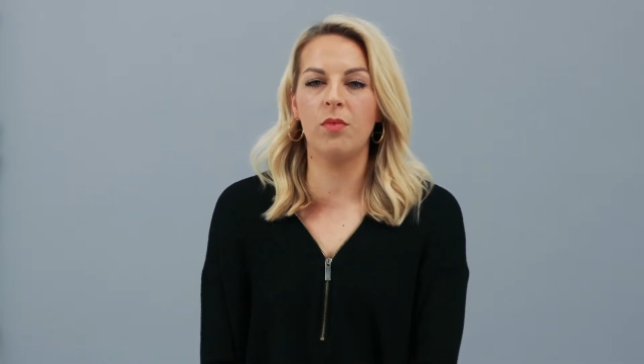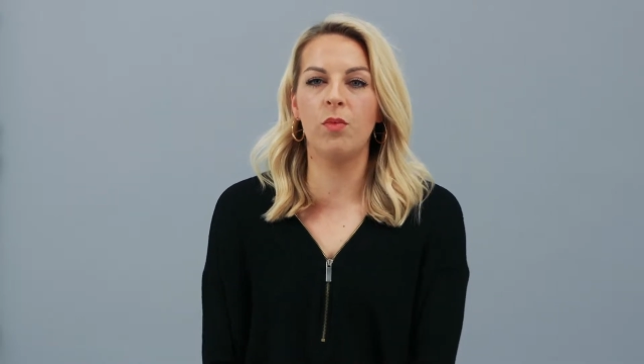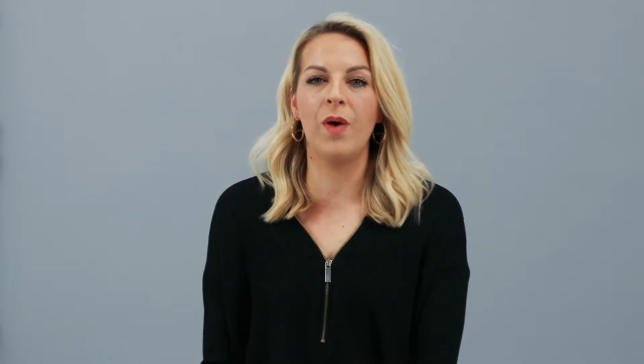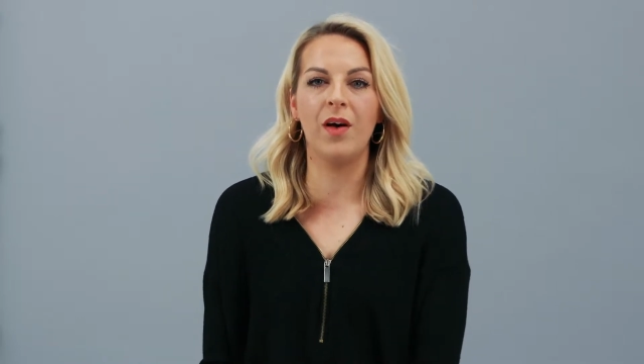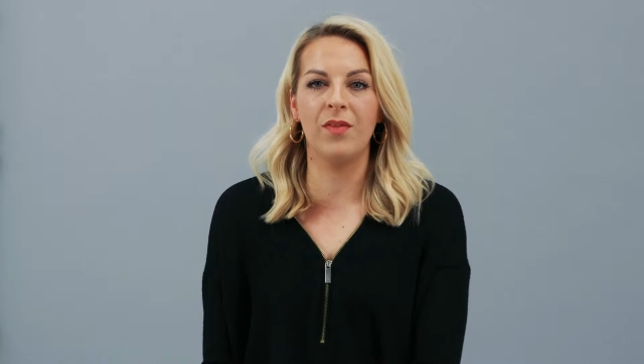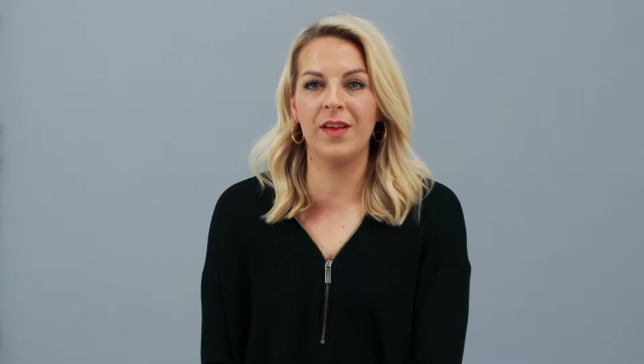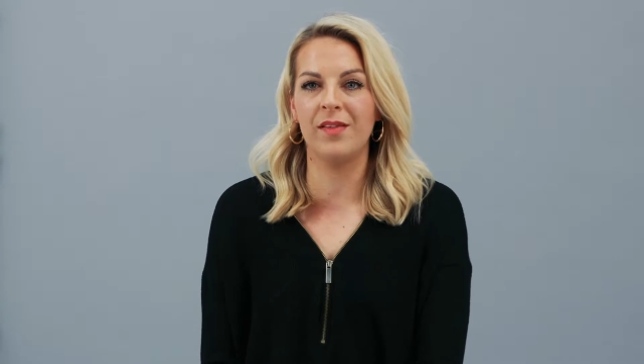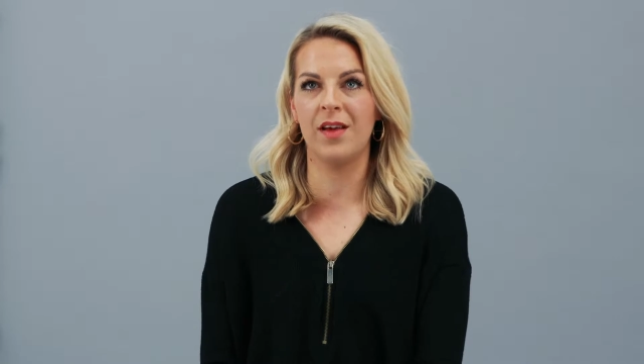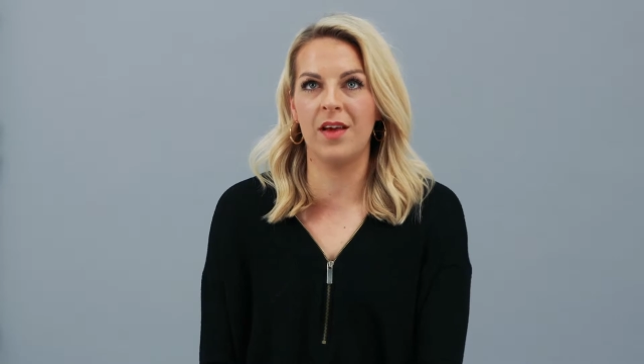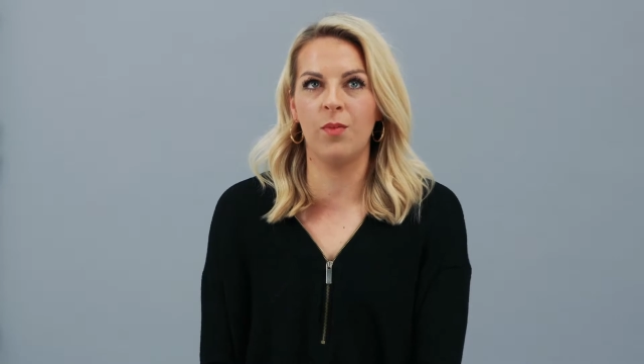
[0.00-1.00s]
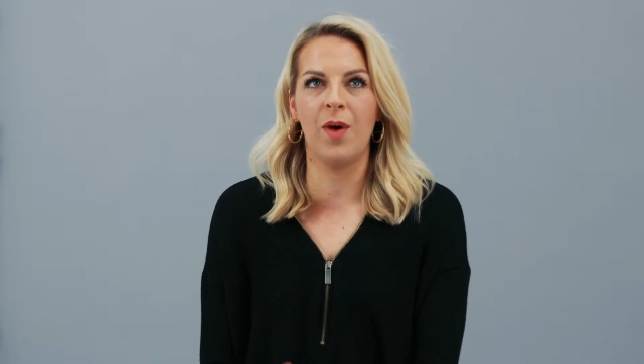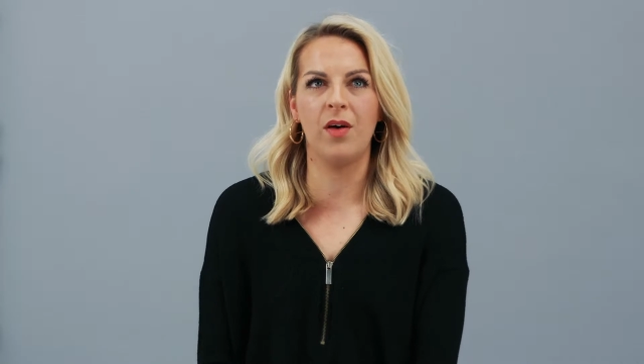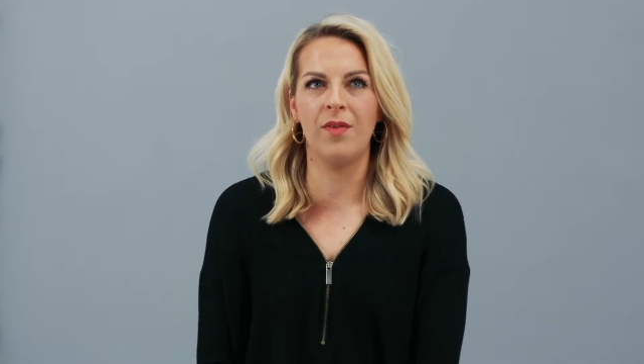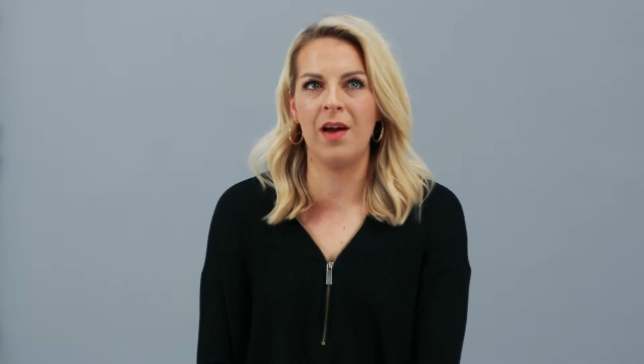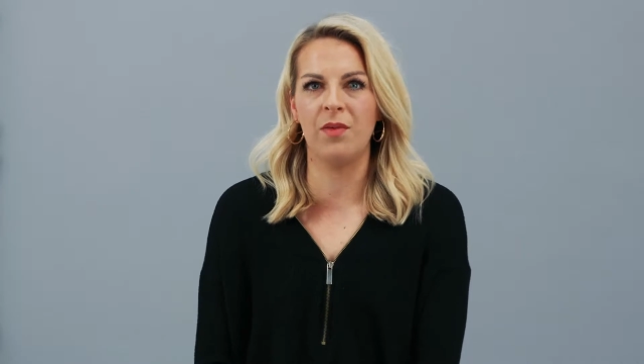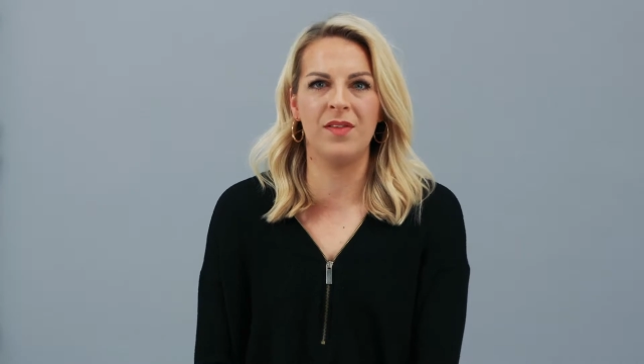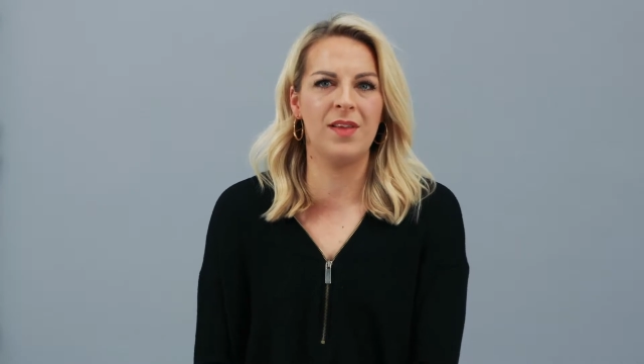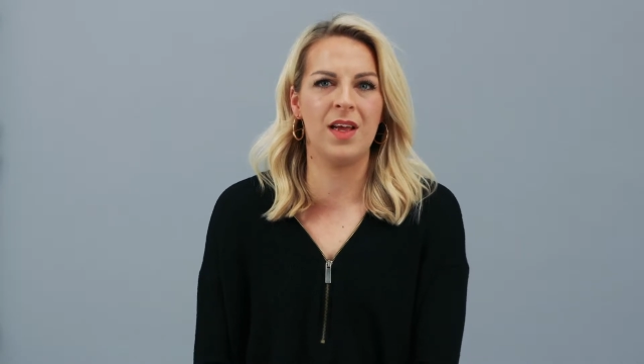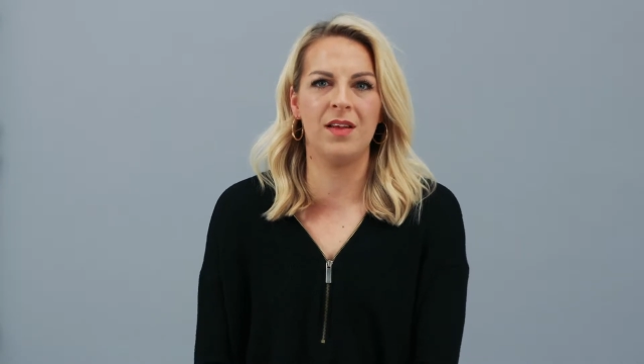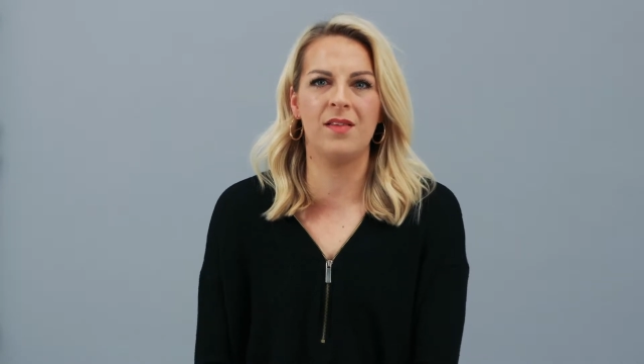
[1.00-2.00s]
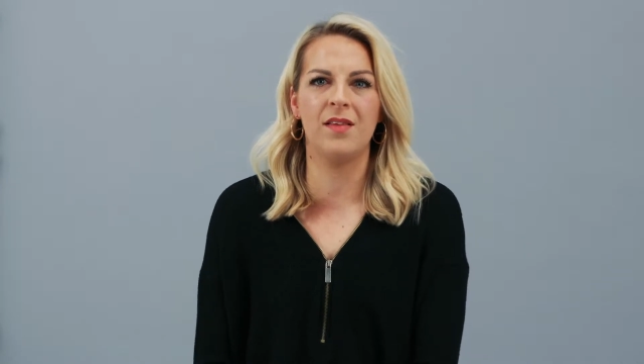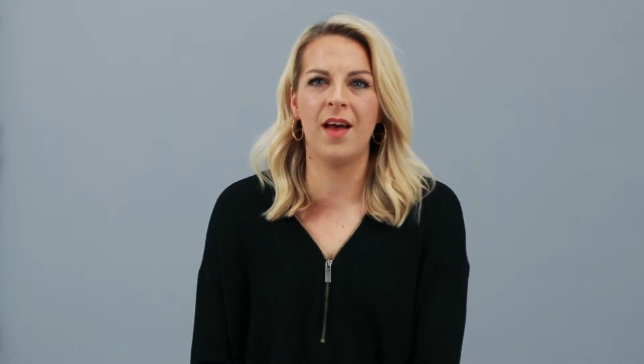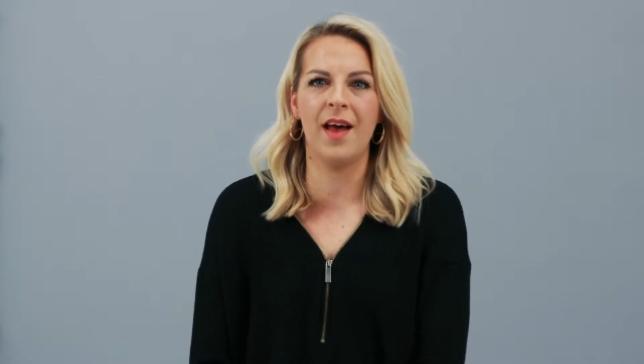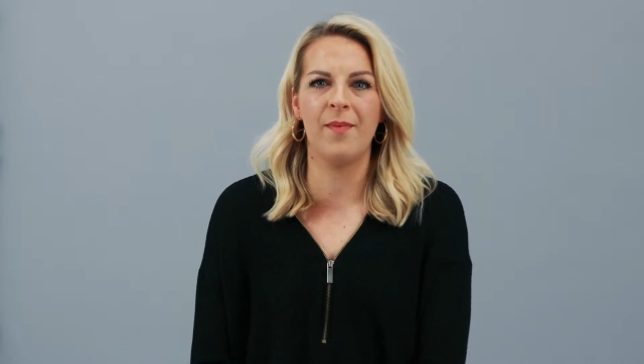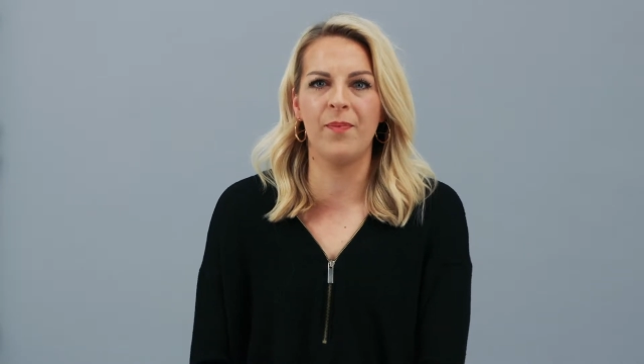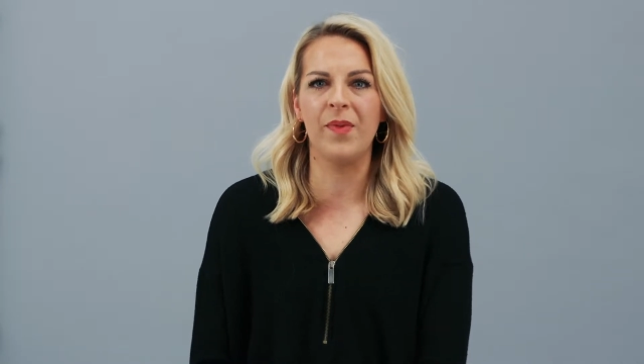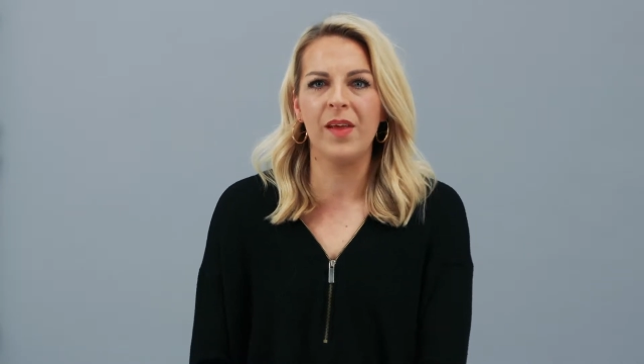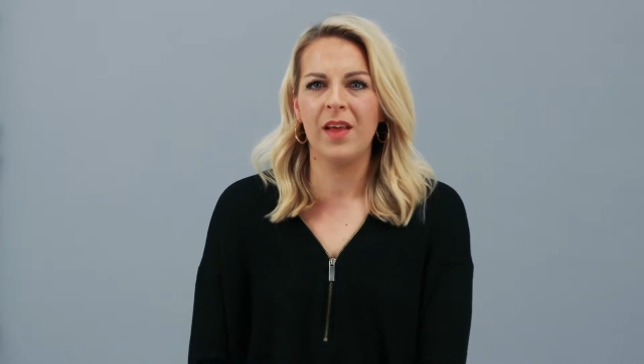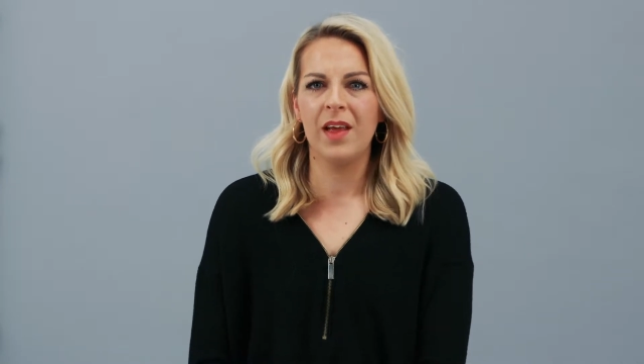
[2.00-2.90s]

well-written, well-rounded, and